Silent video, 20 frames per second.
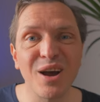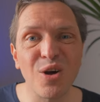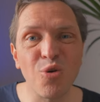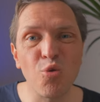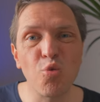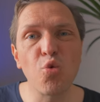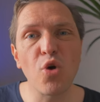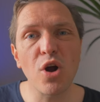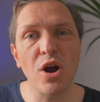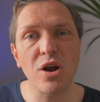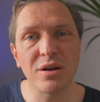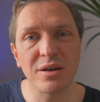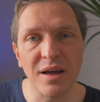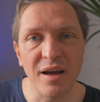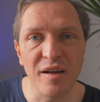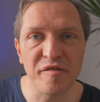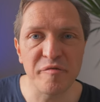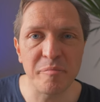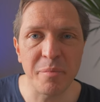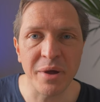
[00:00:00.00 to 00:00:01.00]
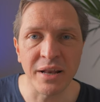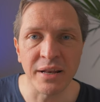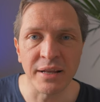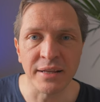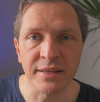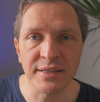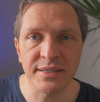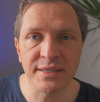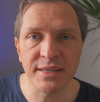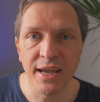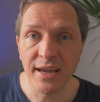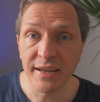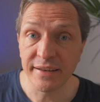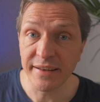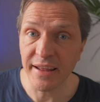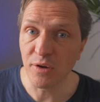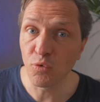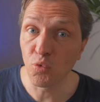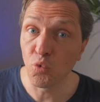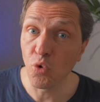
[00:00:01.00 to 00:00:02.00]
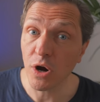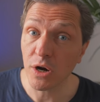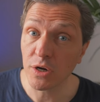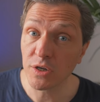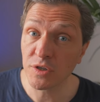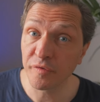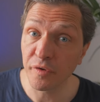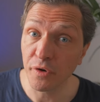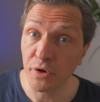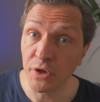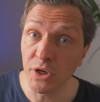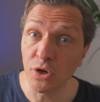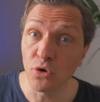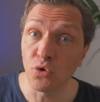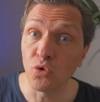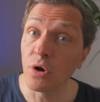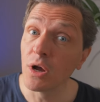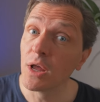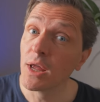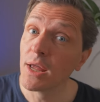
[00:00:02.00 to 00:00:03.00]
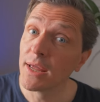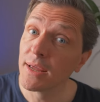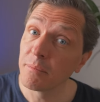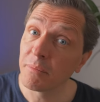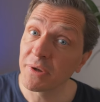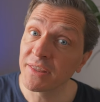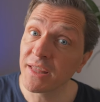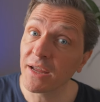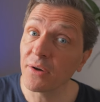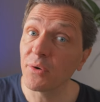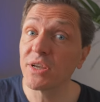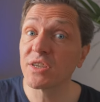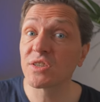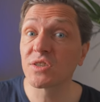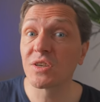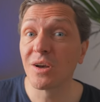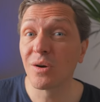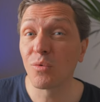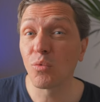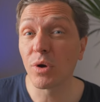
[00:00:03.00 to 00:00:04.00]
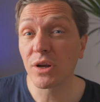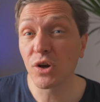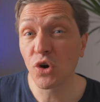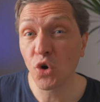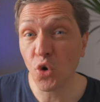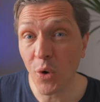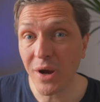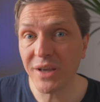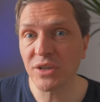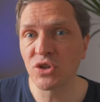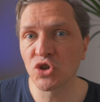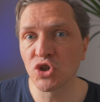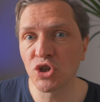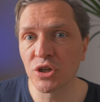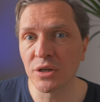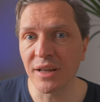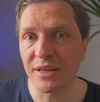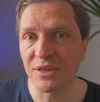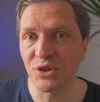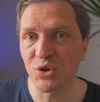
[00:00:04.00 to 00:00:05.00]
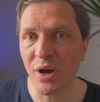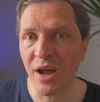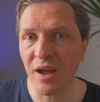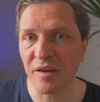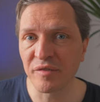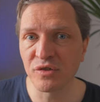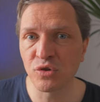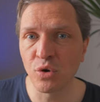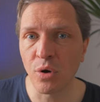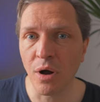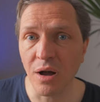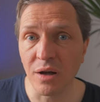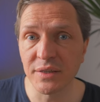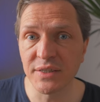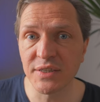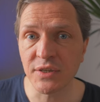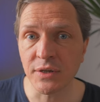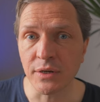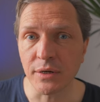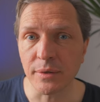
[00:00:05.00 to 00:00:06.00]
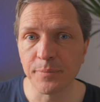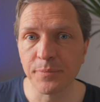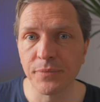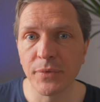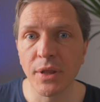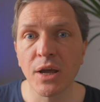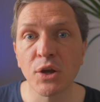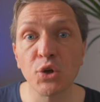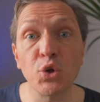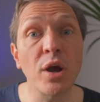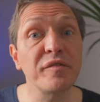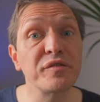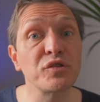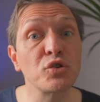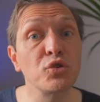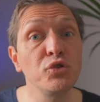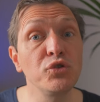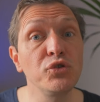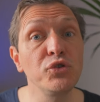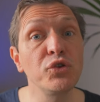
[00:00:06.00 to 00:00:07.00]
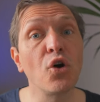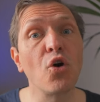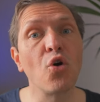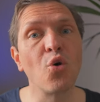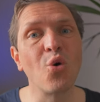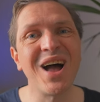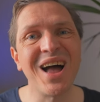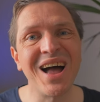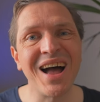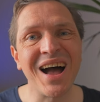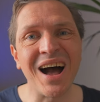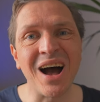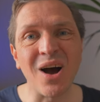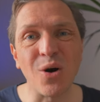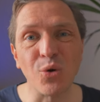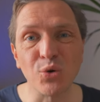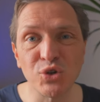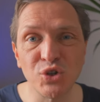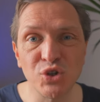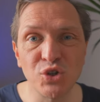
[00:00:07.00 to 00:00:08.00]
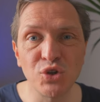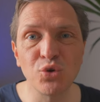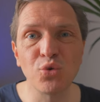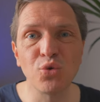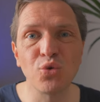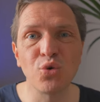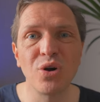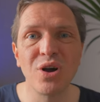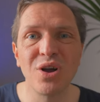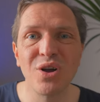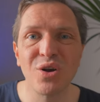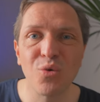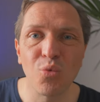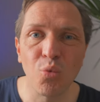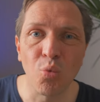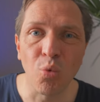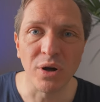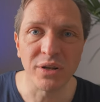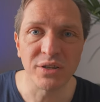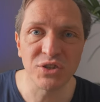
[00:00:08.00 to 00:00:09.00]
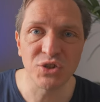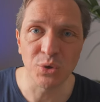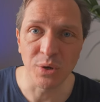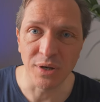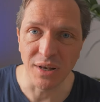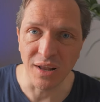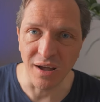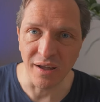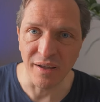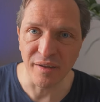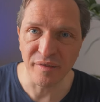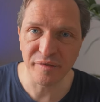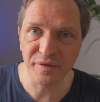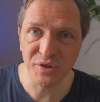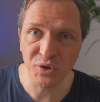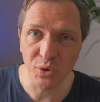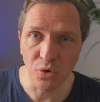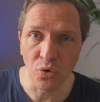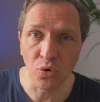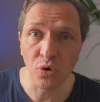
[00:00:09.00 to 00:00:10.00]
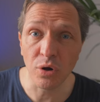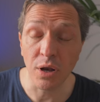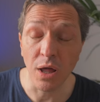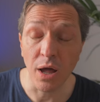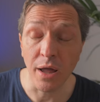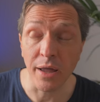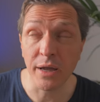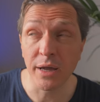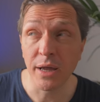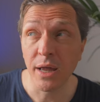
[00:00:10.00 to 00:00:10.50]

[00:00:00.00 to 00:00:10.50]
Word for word: a work life balance that works for you. But there is one question that you have to answer. You have to know how you want your life to look like